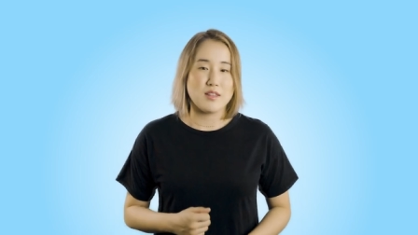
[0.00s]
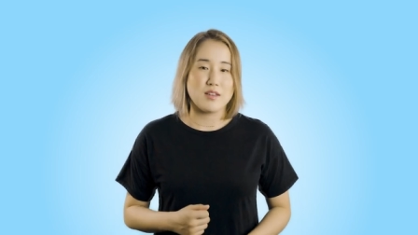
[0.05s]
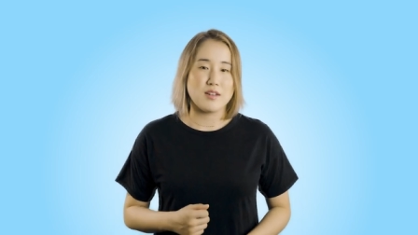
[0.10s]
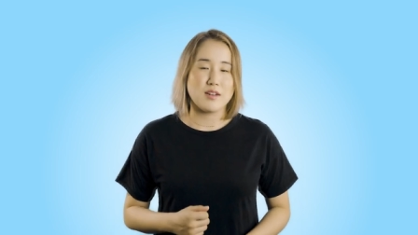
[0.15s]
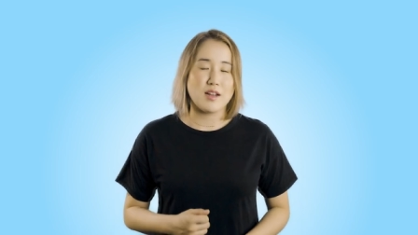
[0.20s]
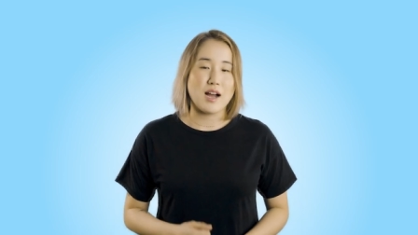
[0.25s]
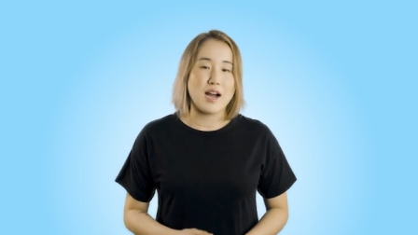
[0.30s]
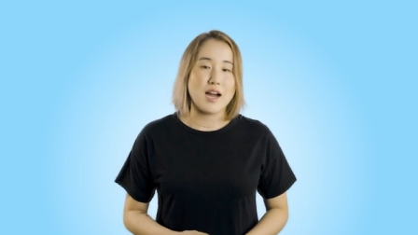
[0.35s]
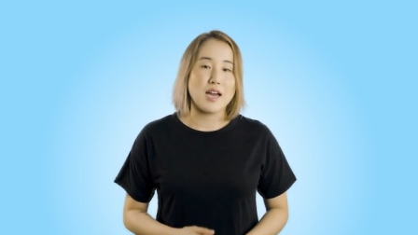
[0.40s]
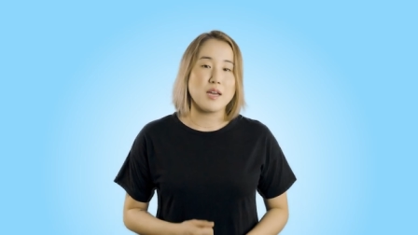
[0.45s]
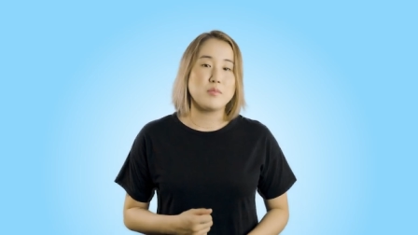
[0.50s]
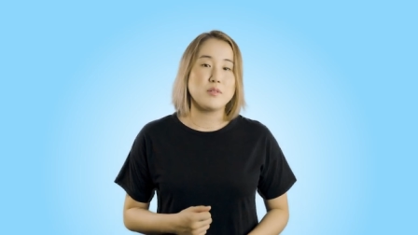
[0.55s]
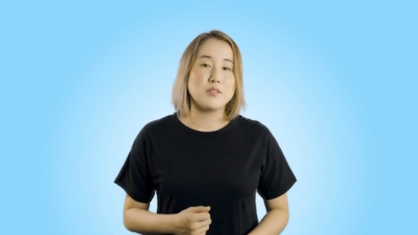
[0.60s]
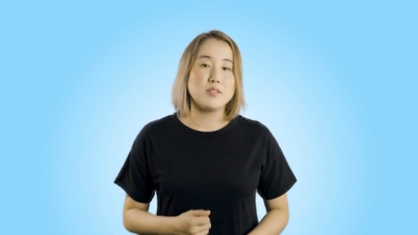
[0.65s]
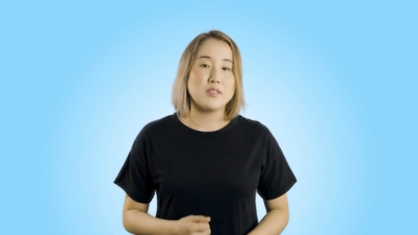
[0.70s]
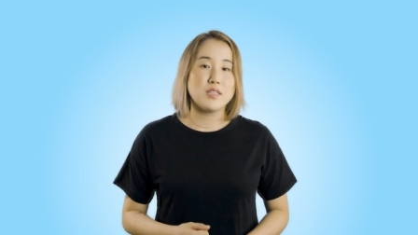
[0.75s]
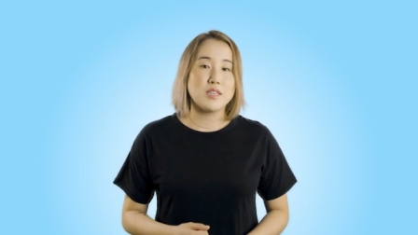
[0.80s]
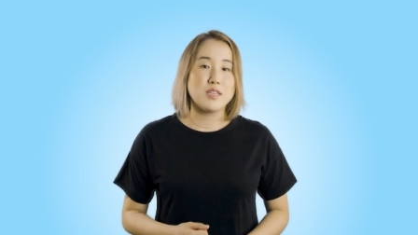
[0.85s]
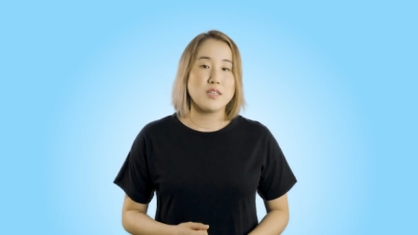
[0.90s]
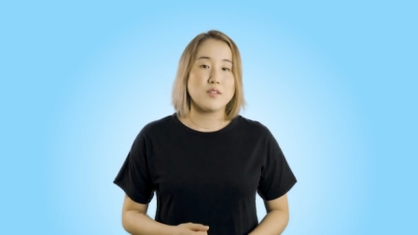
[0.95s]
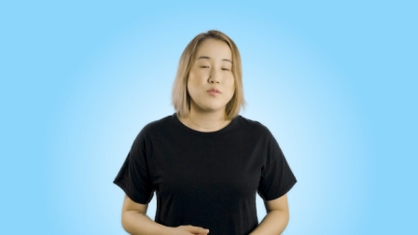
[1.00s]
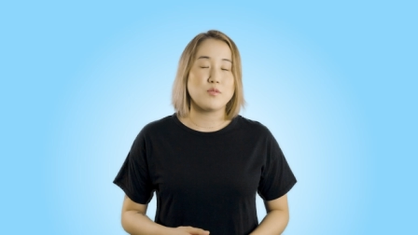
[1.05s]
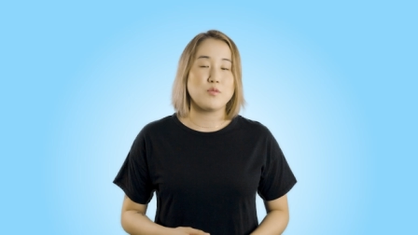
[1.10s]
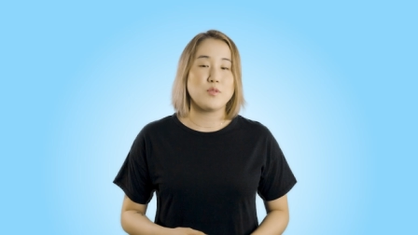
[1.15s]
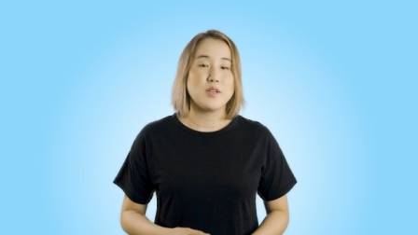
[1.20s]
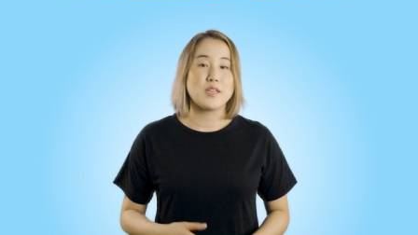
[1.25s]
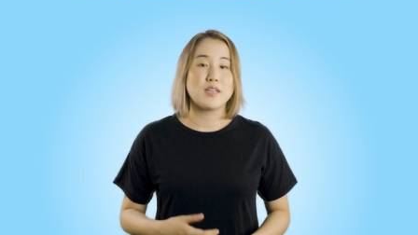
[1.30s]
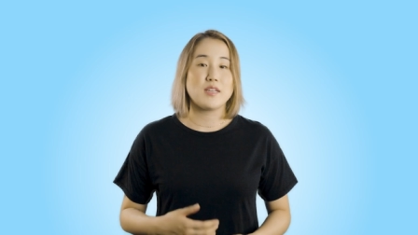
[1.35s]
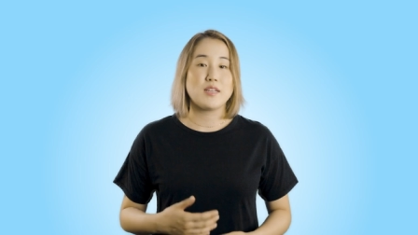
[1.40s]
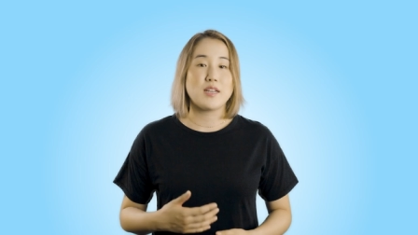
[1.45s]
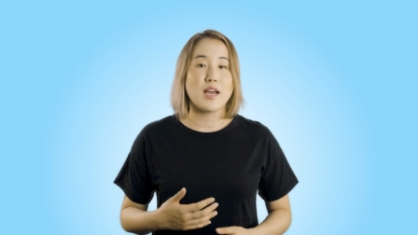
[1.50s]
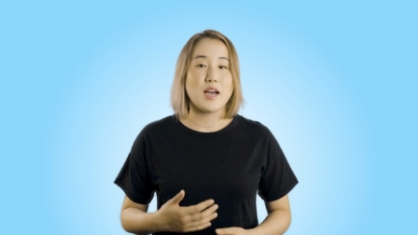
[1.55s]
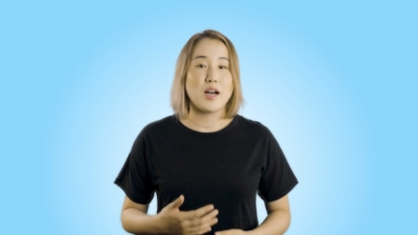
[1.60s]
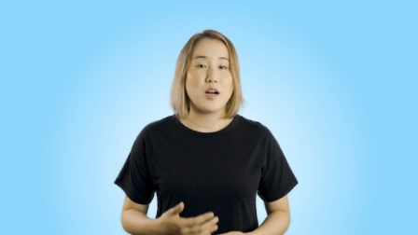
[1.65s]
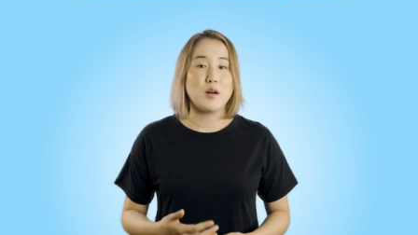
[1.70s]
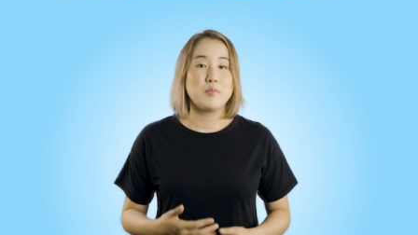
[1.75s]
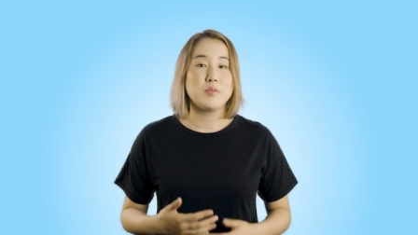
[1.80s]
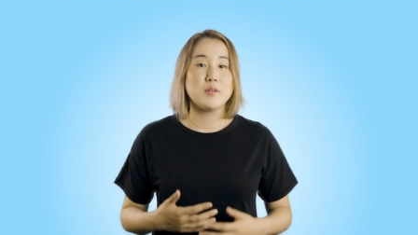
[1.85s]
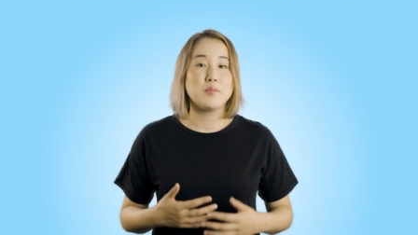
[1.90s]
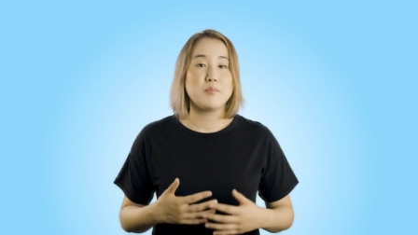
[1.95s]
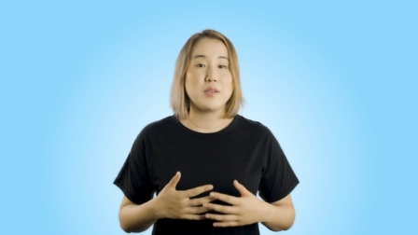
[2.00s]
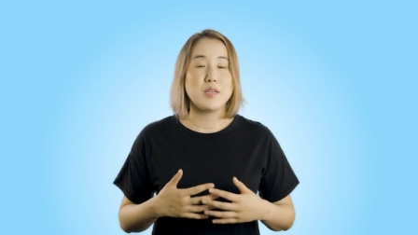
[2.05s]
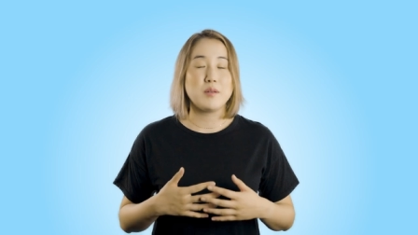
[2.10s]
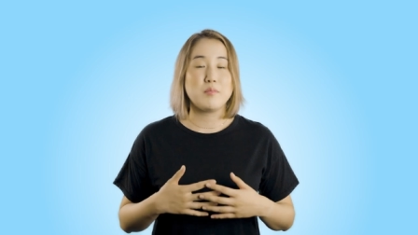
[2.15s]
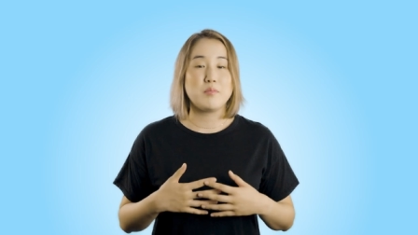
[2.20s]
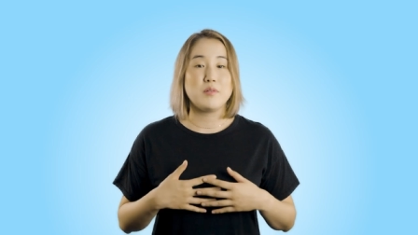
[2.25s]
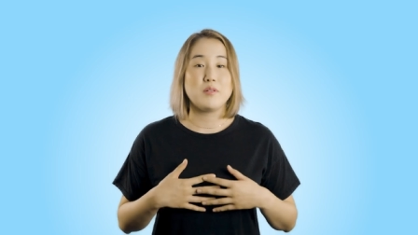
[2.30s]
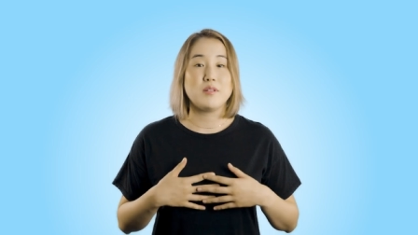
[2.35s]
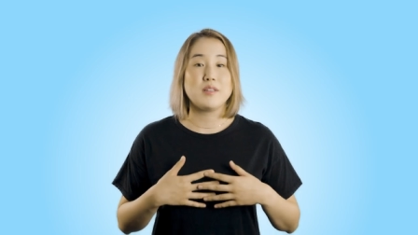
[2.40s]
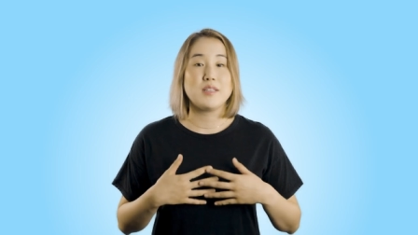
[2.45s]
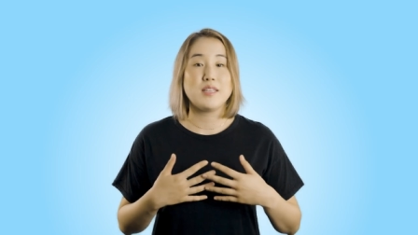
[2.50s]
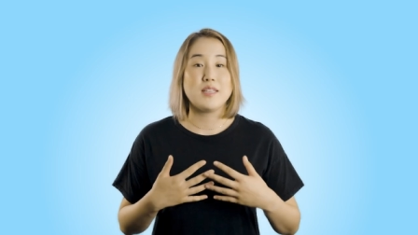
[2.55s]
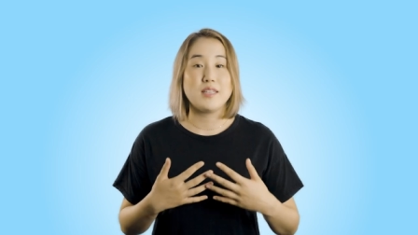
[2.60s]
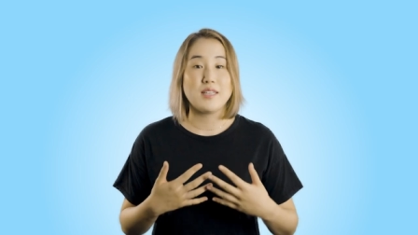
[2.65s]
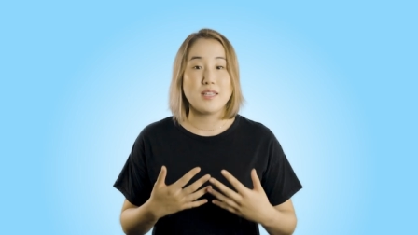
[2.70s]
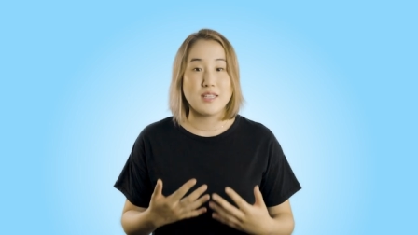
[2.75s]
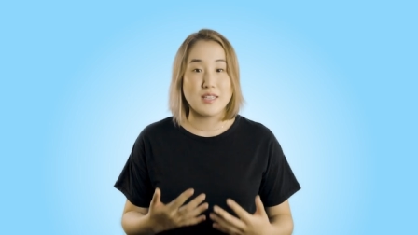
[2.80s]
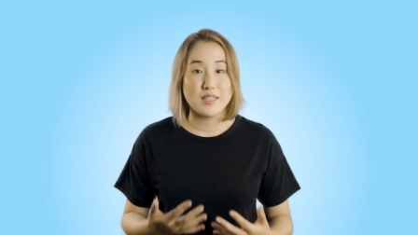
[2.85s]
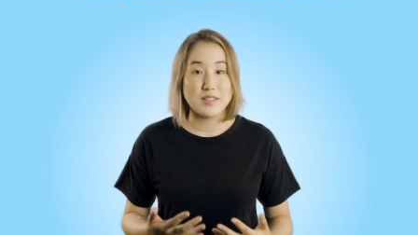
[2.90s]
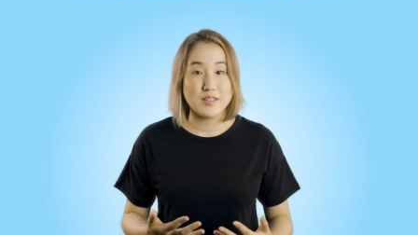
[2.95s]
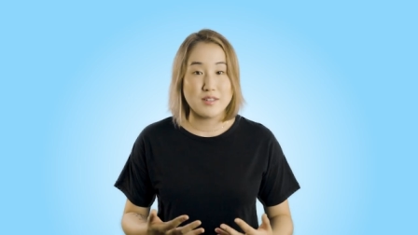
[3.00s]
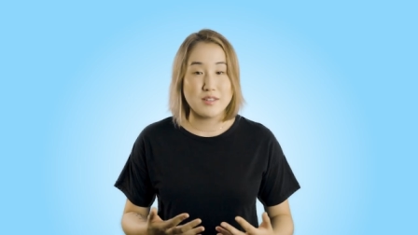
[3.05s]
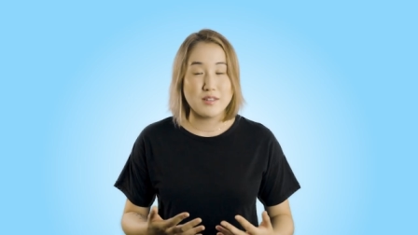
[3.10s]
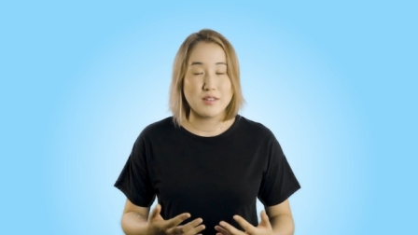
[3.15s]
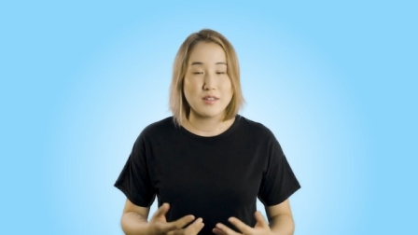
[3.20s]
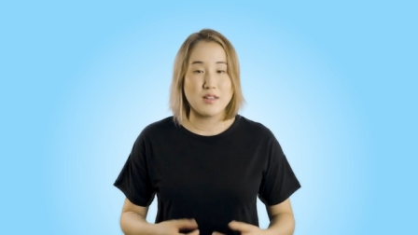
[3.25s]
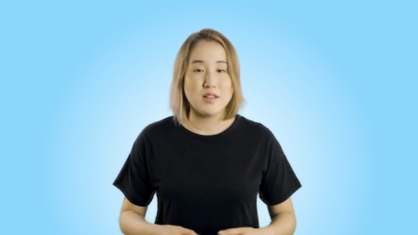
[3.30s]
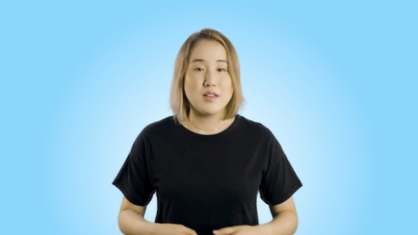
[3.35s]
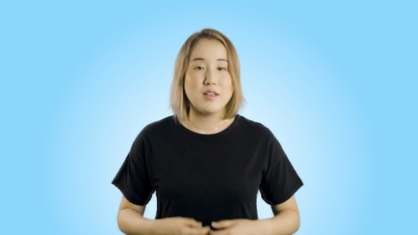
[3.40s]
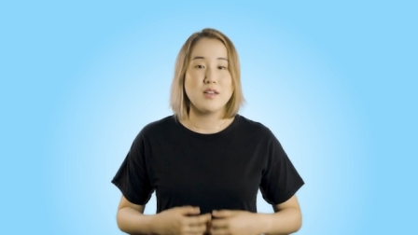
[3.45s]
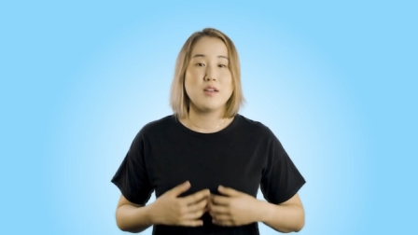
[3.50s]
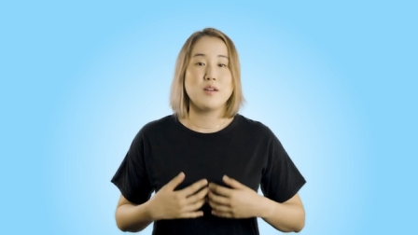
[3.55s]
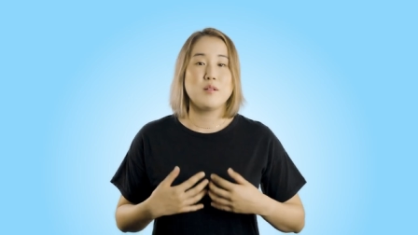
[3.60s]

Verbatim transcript: then I believe we can help people heal,